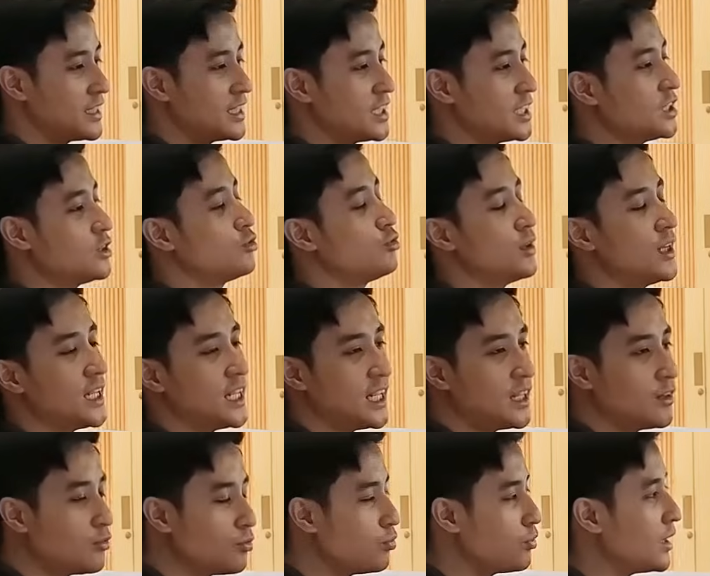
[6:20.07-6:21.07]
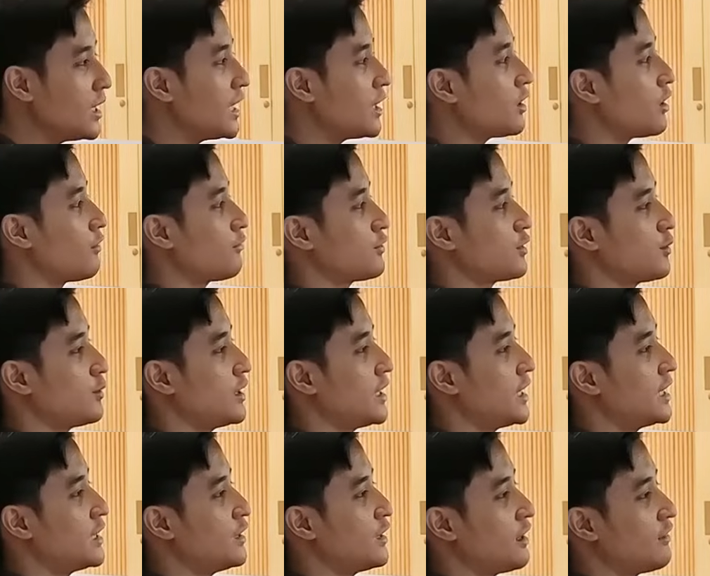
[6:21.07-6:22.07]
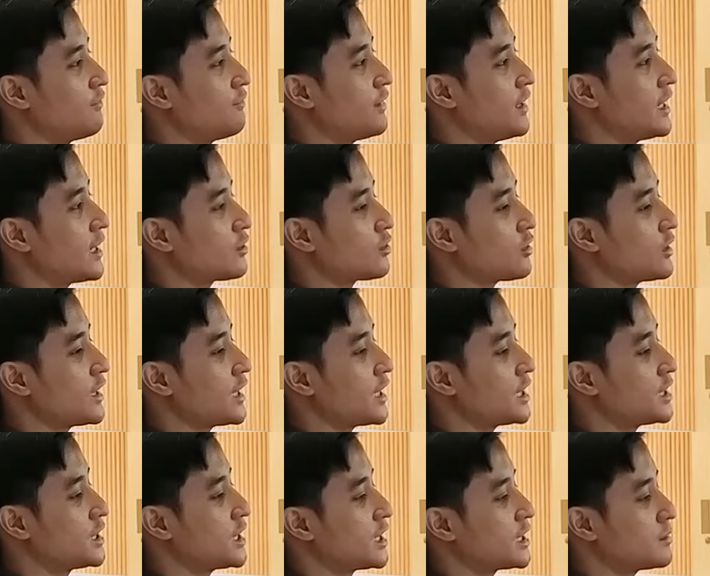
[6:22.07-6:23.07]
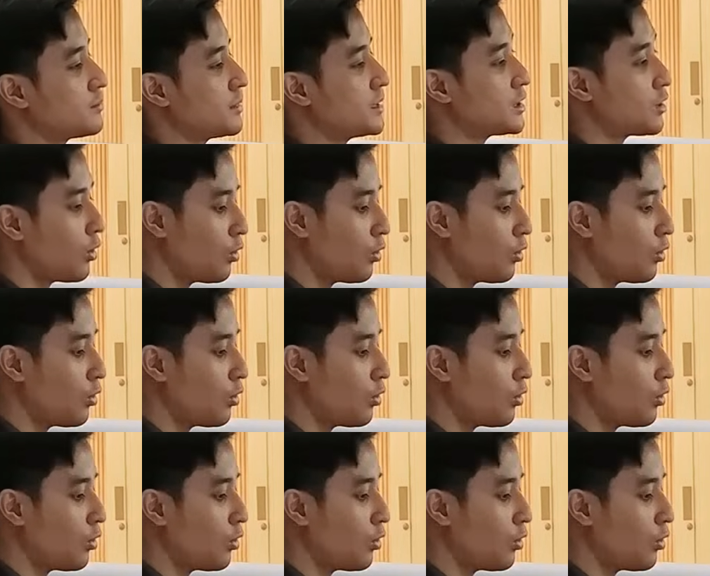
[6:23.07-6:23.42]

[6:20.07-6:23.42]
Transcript: this is really, really comfortable. And you have electronic adjustments.